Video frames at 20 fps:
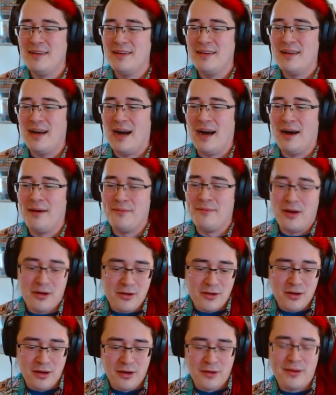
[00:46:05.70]

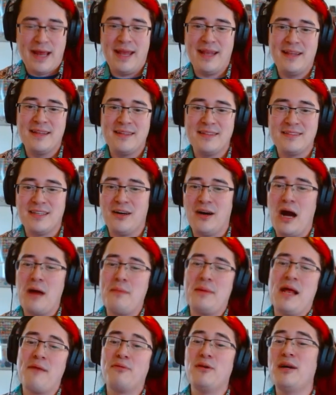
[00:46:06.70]
Oh wait, so I
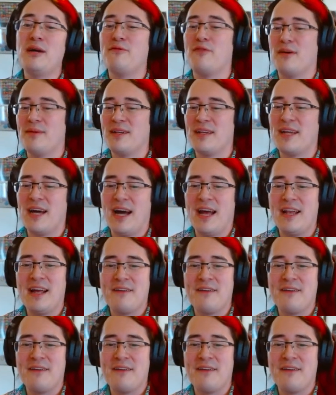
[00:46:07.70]
mean, I played Vermintide.